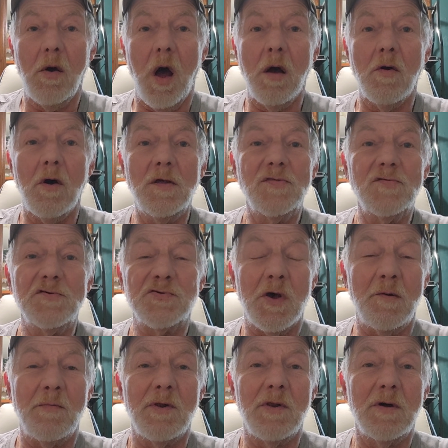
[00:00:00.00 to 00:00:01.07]
I'm going to do
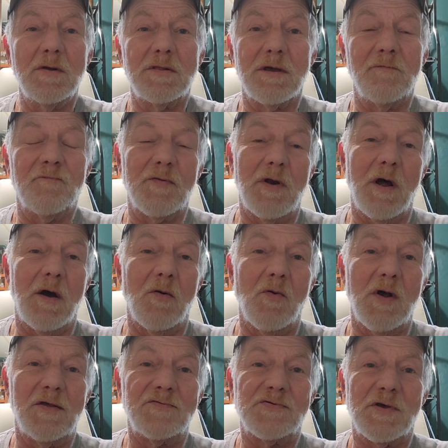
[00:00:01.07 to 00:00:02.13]
something a little different on
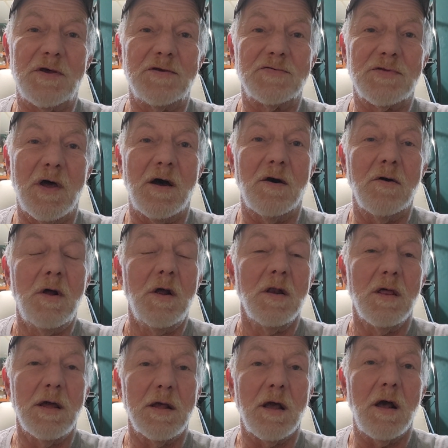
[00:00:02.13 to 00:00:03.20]
Wednesdays now.
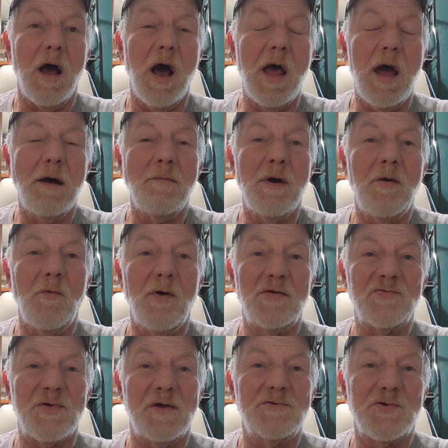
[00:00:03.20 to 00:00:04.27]
Like, I have my
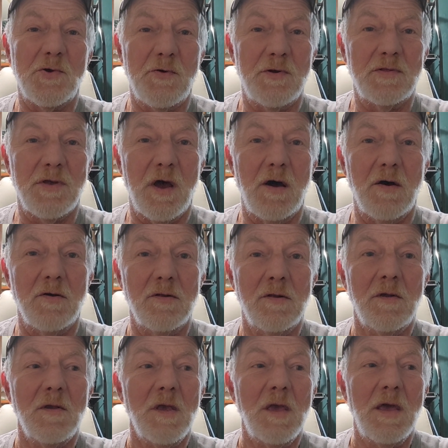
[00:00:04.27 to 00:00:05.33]
Wednesday Show and Tell,
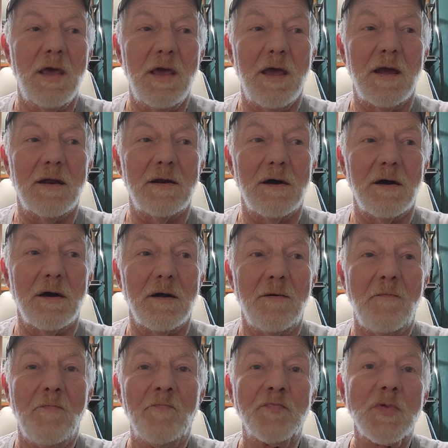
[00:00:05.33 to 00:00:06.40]
and,
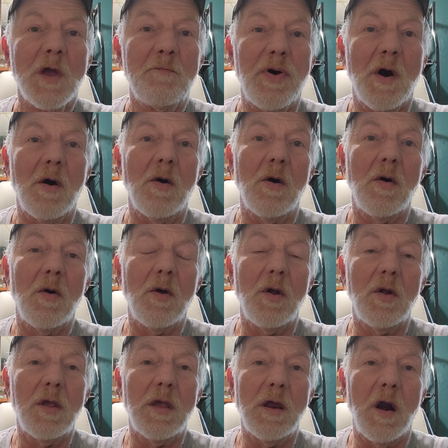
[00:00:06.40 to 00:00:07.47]
but,
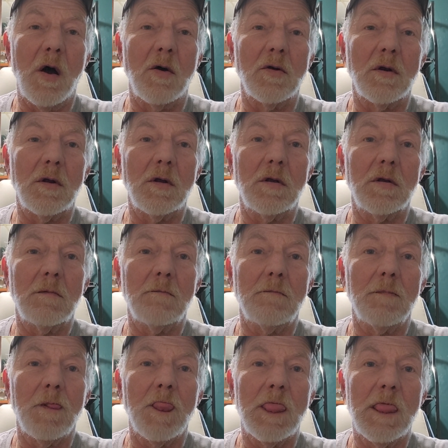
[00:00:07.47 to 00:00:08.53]
you know,
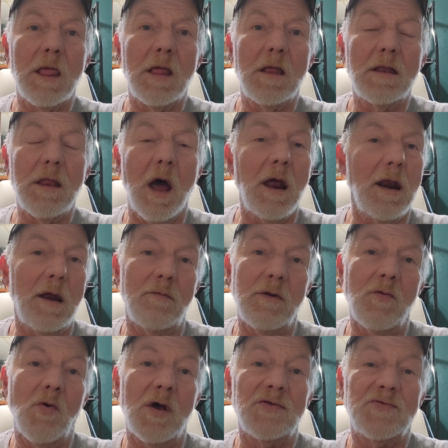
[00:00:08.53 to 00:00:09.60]
not every
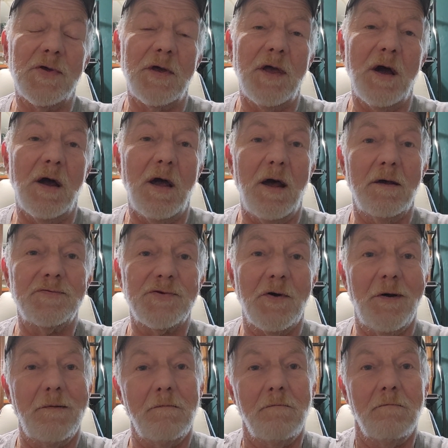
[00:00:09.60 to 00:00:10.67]
Wednesday I have
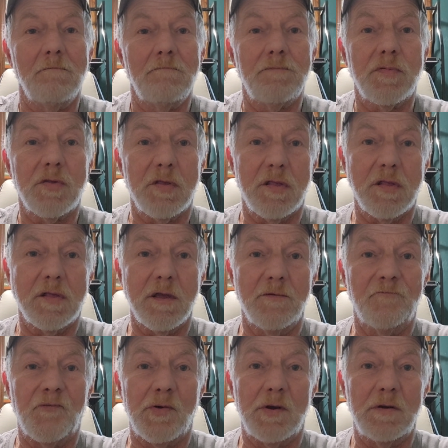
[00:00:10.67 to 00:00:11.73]
something
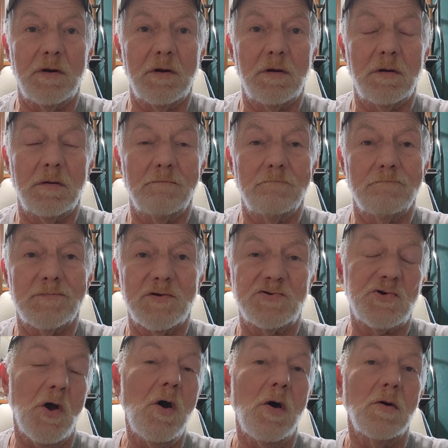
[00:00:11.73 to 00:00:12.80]
different to
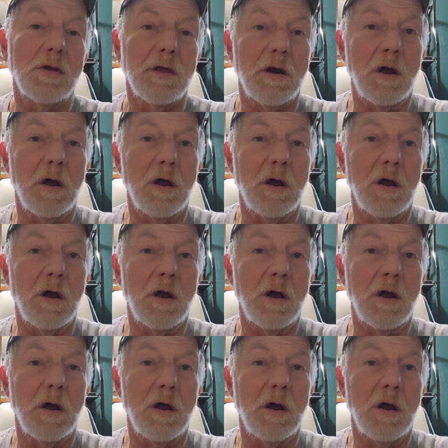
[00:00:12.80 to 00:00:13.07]
show,